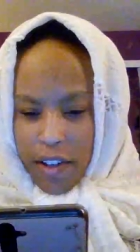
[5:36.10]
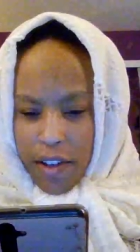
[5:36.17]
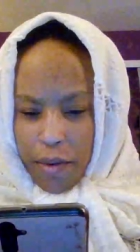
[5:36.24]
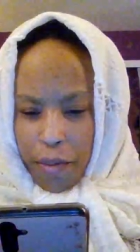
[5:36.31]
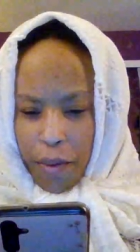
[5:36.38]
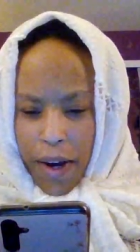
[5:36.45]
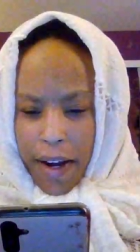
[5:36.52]

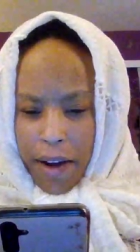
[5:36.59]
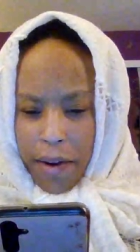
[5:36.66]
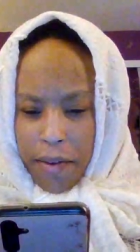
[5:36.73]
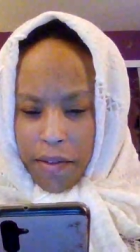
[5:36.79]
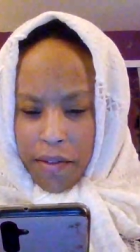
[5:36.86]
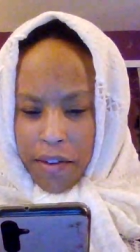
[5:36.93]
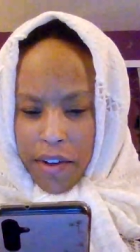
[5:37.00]

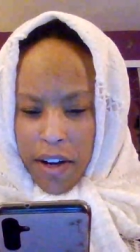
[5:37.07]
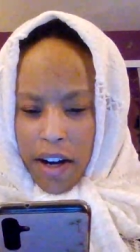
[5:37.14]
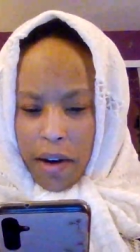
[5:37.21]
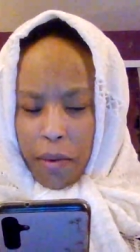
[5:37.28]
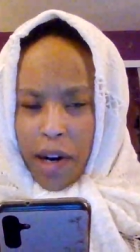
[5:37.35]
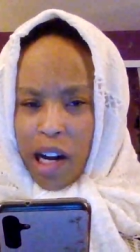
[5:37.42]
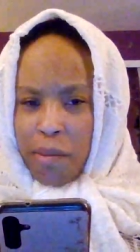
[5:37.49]
Wow.
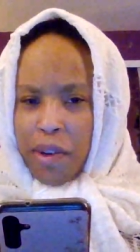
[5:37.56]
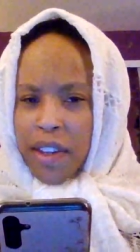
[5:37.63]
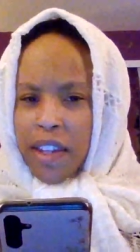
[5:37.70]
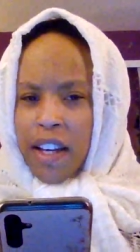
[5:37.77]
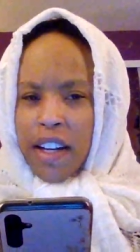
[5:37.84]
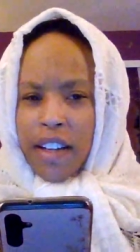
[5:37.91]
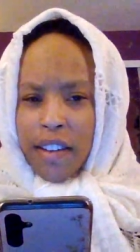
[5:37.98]
A rabbit
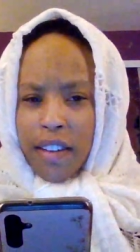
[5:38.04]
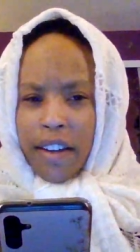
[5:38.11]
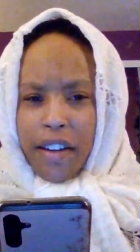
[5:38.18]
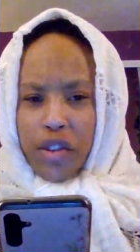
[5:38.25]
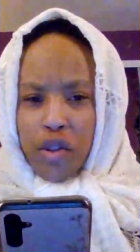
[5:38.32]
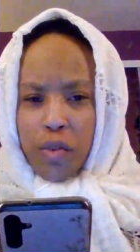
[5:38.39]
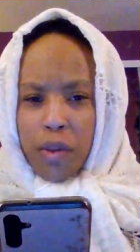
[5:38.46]
that can
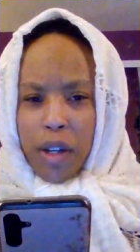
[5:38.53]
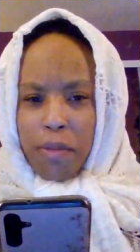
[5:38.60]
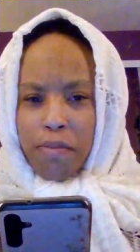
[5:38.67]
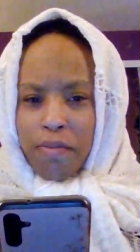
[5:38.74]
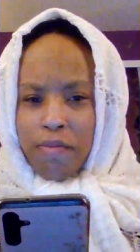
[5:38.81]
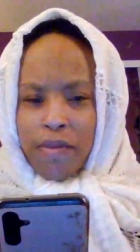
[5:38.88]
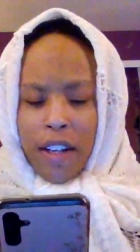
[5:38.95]
leg
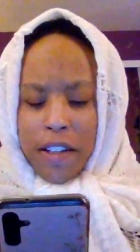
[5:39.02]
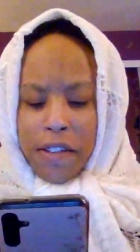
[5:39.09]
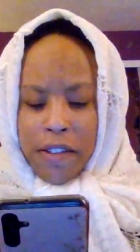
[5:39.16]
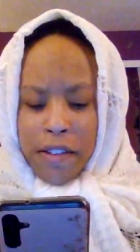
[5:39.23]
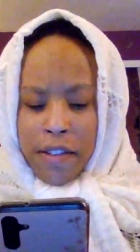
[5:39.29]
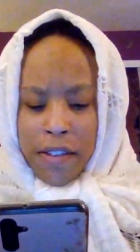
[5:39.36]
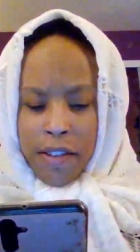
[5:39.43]
sweep.
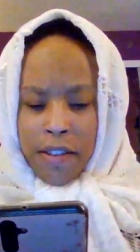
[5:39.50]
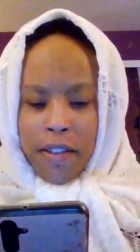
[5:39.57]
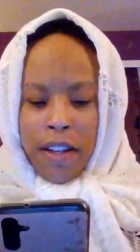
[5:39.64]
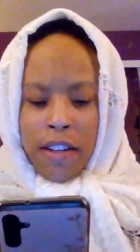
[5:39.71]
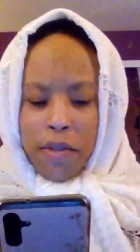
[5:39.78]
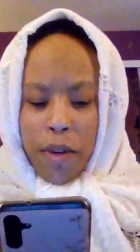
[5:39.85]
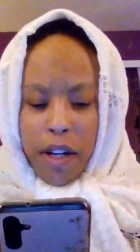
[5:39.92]
That's
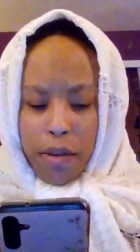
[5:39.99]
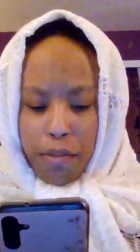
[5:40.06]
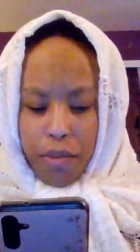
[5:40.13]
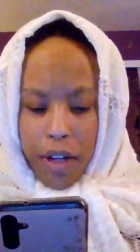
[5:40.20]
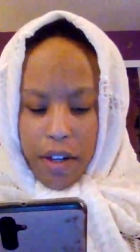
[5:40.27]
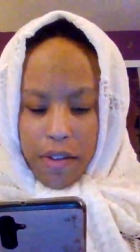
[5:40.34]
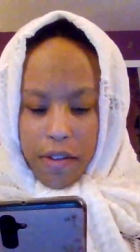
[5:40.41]
that's quite
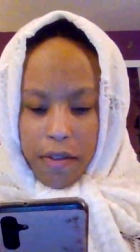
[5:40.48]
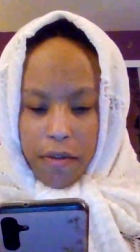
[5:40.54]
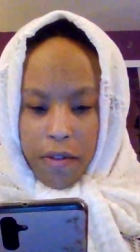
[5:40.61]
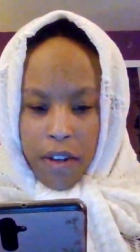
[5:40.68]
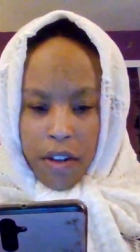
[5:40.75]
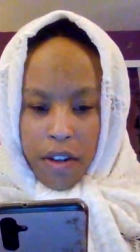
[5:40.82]
impressive.